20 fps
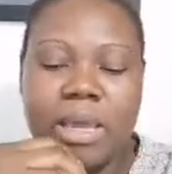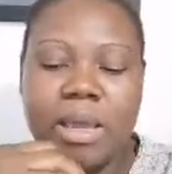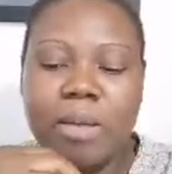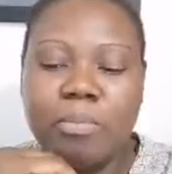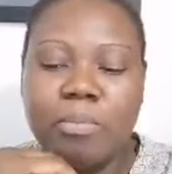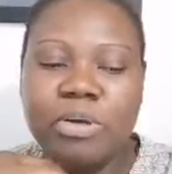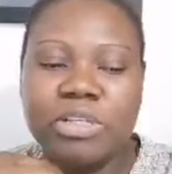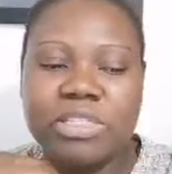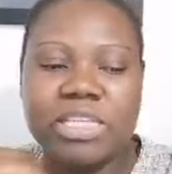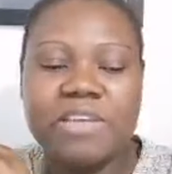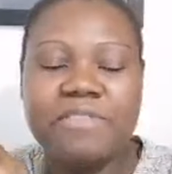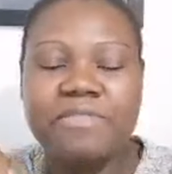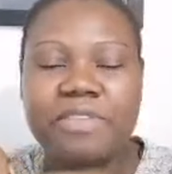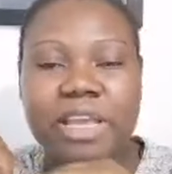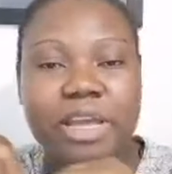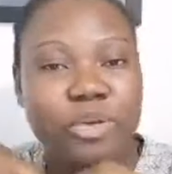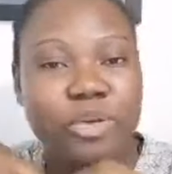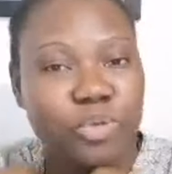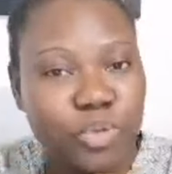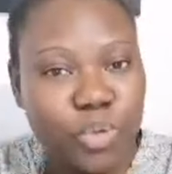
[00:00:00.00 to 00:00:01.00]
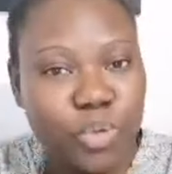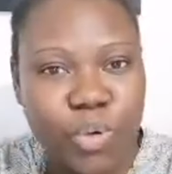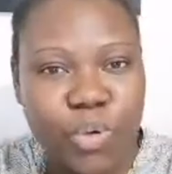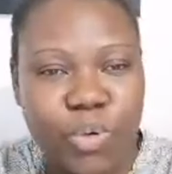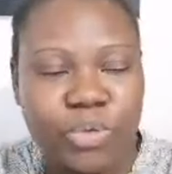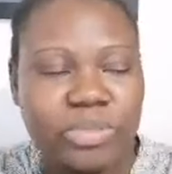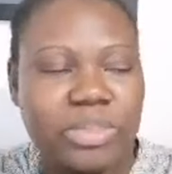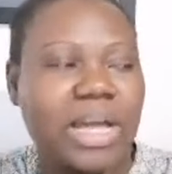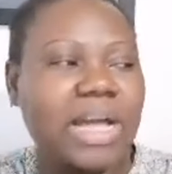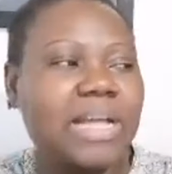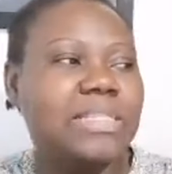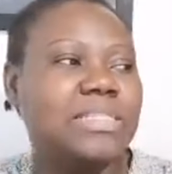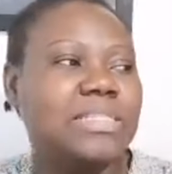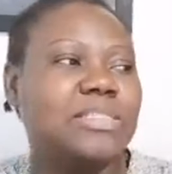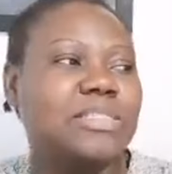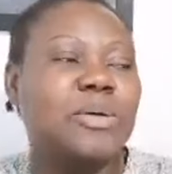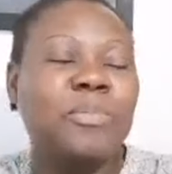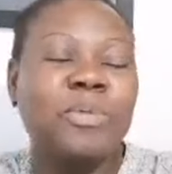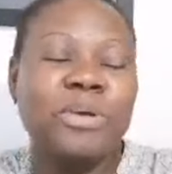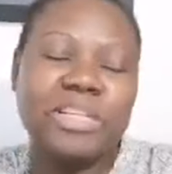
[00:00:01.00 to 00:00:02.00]
But if they know that
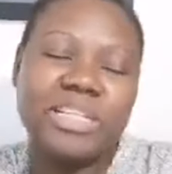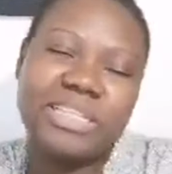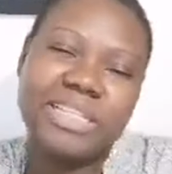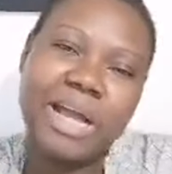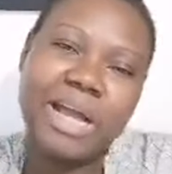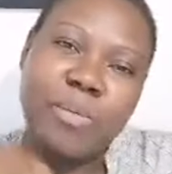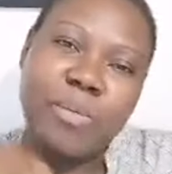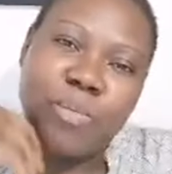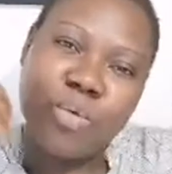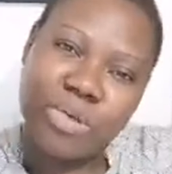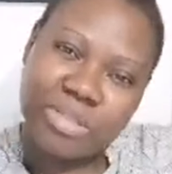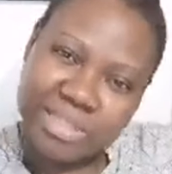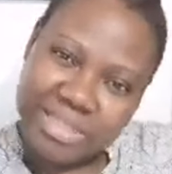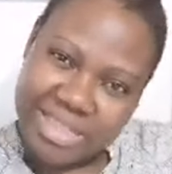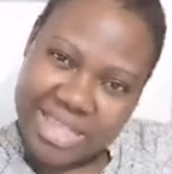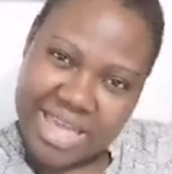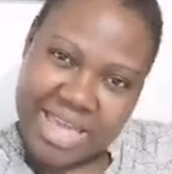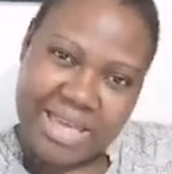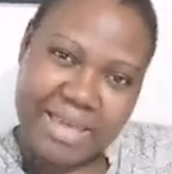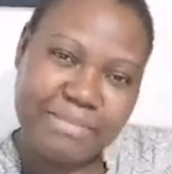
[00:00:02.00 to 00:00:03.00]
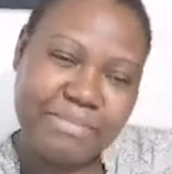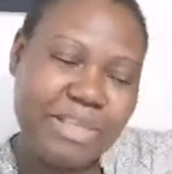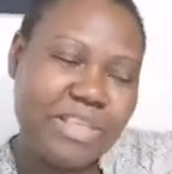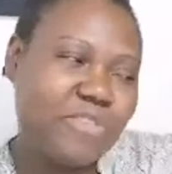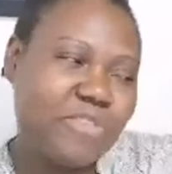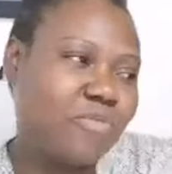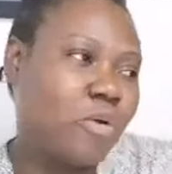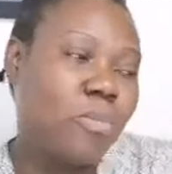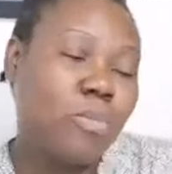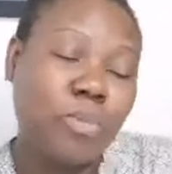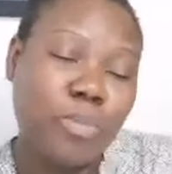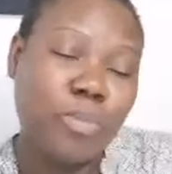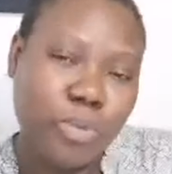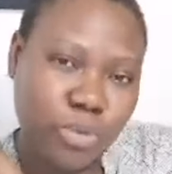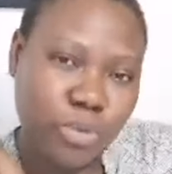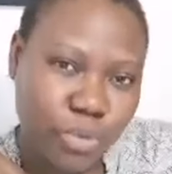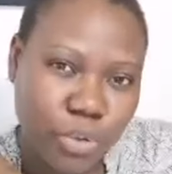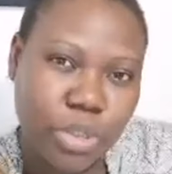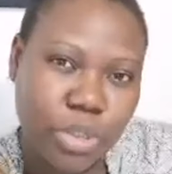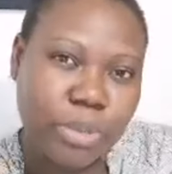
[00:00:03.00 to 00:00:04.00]
somebody that won them is from
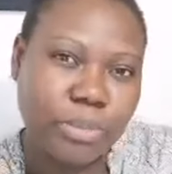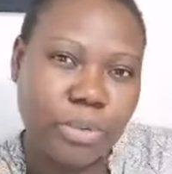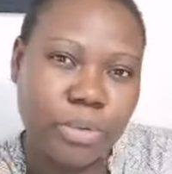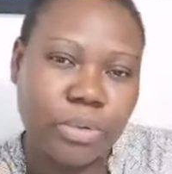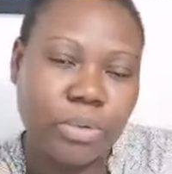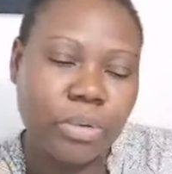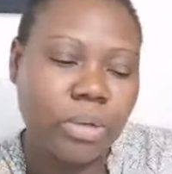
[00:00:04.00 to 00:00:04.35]
Obodo Imbo,